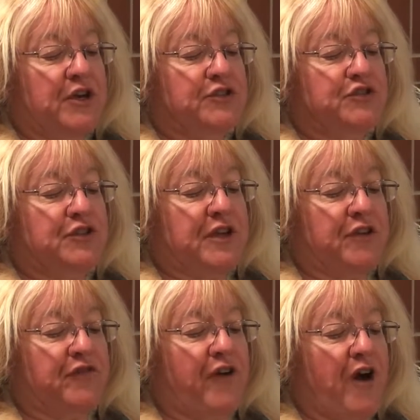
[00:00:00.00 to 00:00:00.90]
so that your
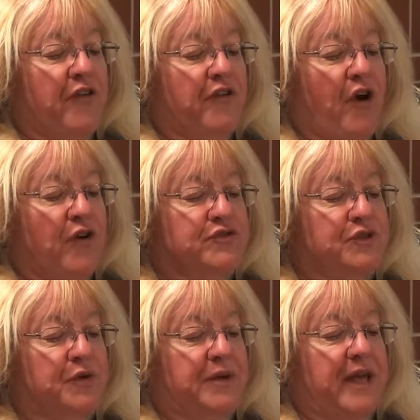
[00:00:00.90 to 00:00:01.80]
Father
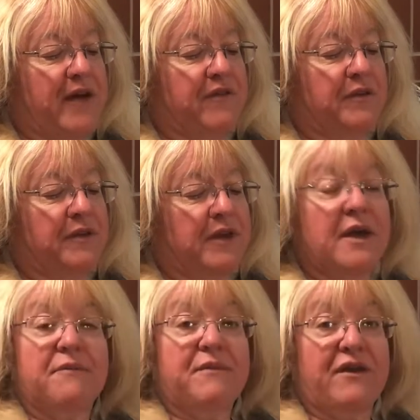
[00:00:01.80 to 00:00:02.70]
also in heaven
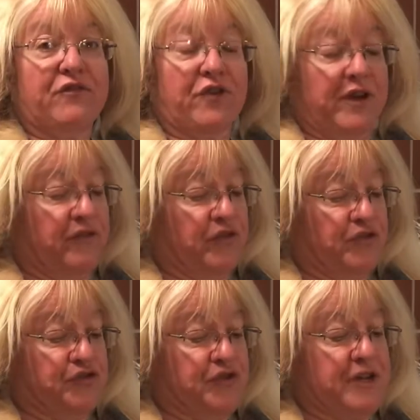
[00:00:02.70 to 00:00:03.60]
may forgive your
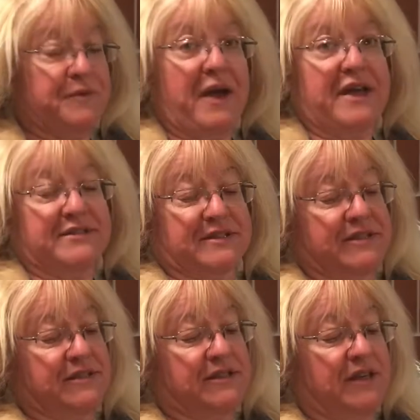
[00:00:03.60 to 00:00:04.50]

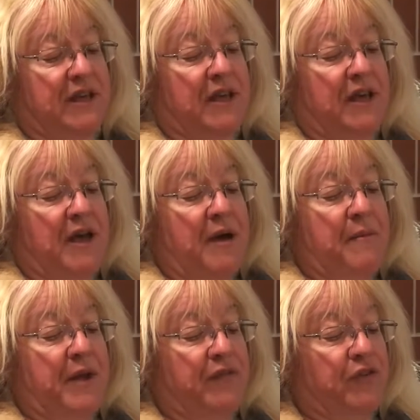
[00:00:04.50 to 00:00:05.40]
trespasses.
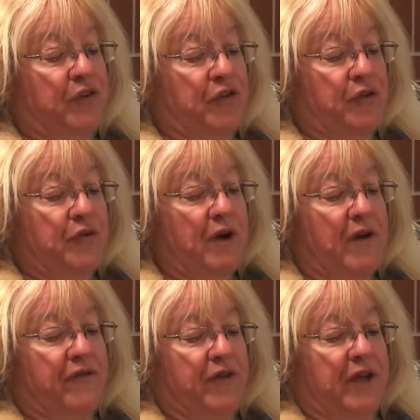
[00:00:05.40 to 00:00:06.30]
But if you do not
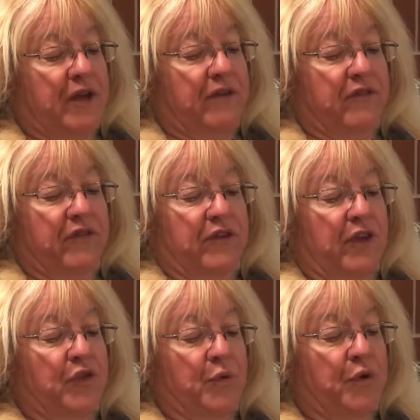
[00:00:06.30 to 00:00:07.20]
forgive,
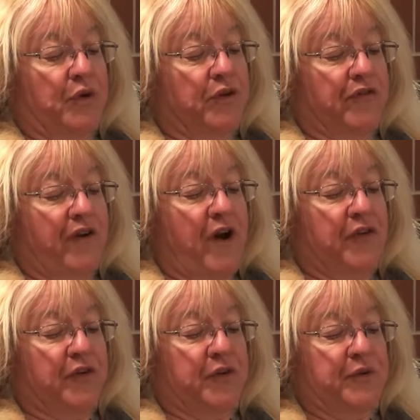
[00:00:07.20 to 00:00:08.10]
neither will your
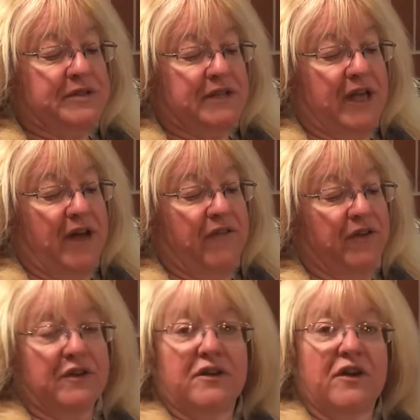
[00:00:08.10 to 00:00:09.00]
Father who is in
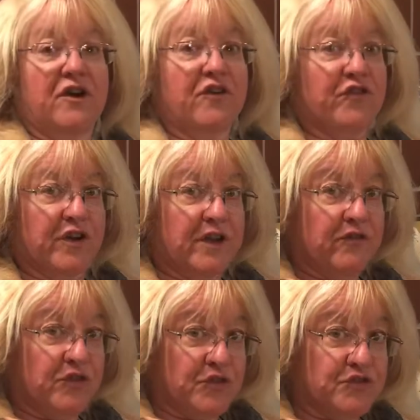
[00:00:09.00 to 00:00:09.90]
heaven forgive
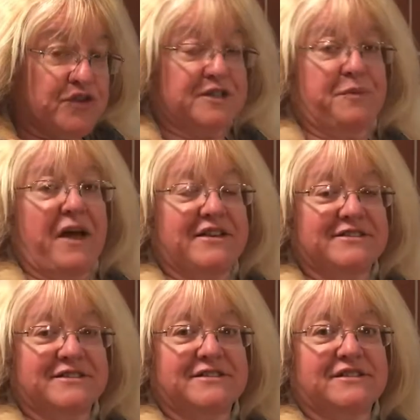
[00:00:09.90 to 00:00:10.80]
your
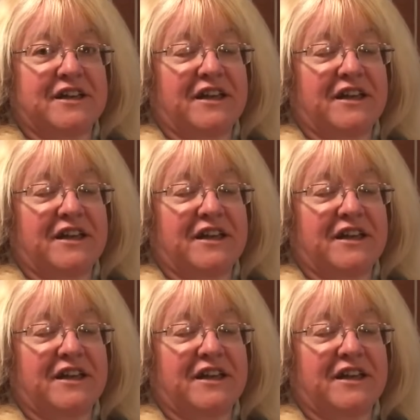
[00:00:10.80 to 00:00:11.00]
trespasses.